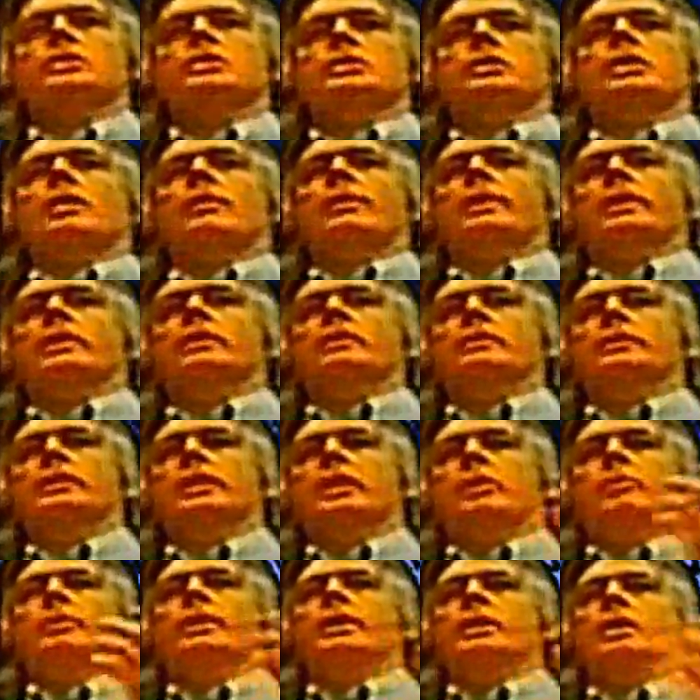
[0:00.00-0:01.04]
going on
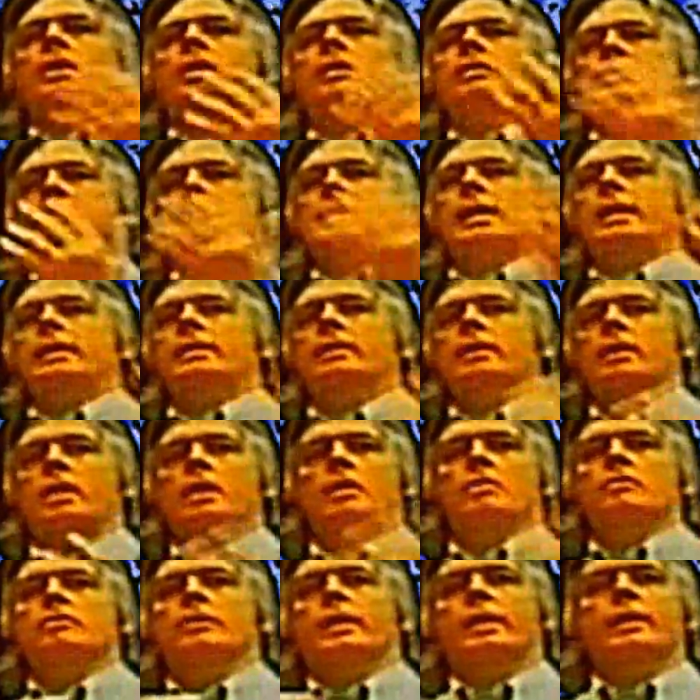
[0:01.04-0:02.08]
here? We can't stand
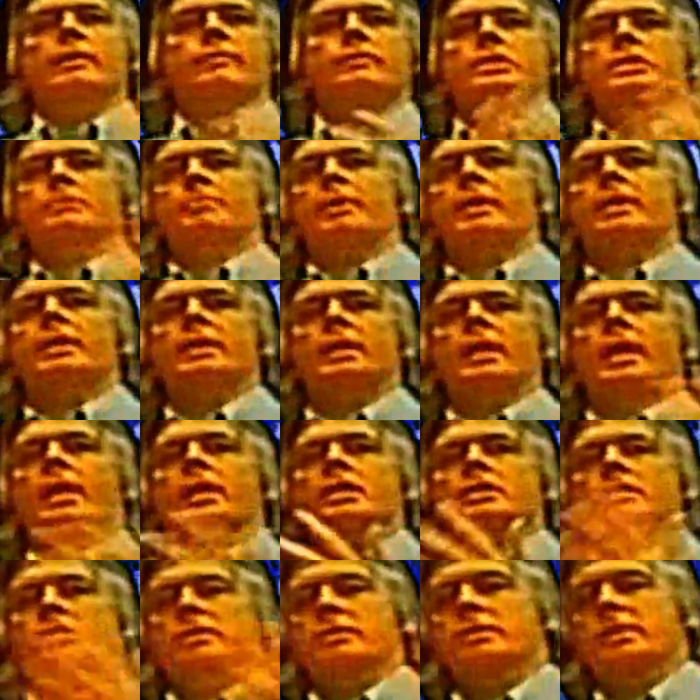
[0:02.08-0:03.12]
alone. Even
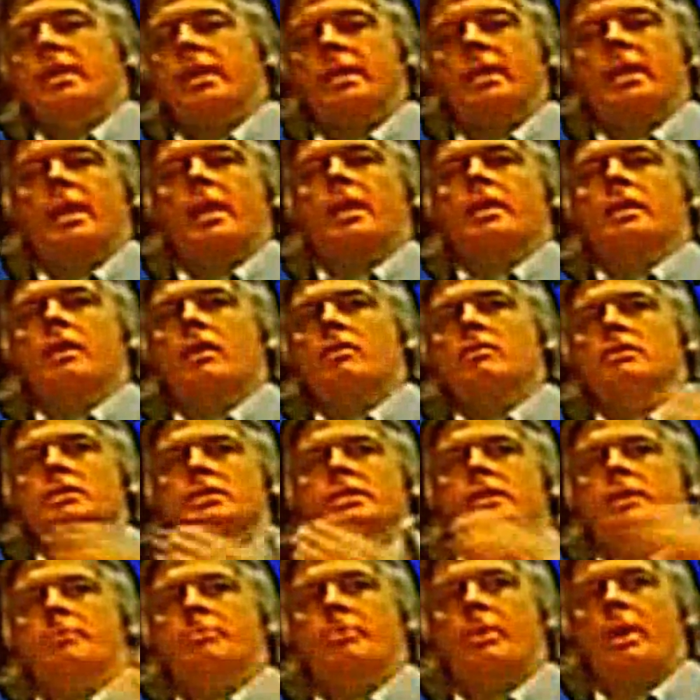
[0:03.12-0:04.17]
speculators are taking our
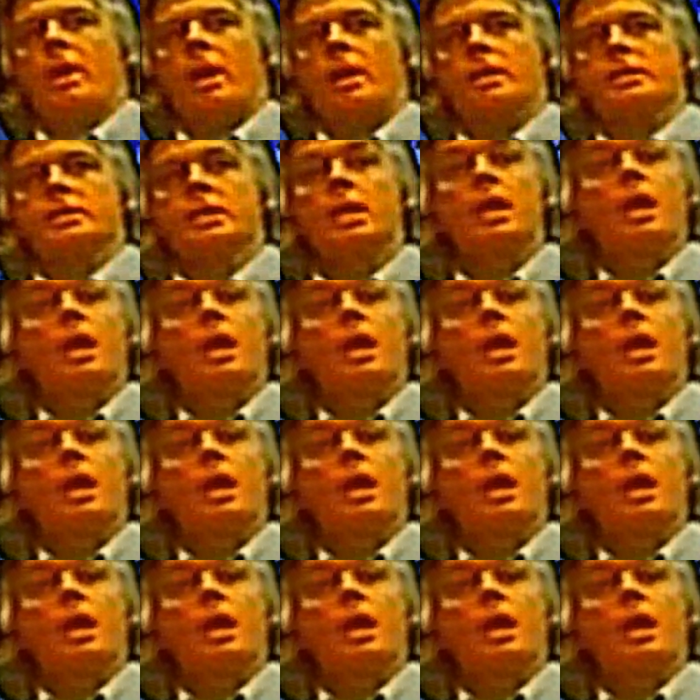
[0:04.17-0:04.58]
currency apart.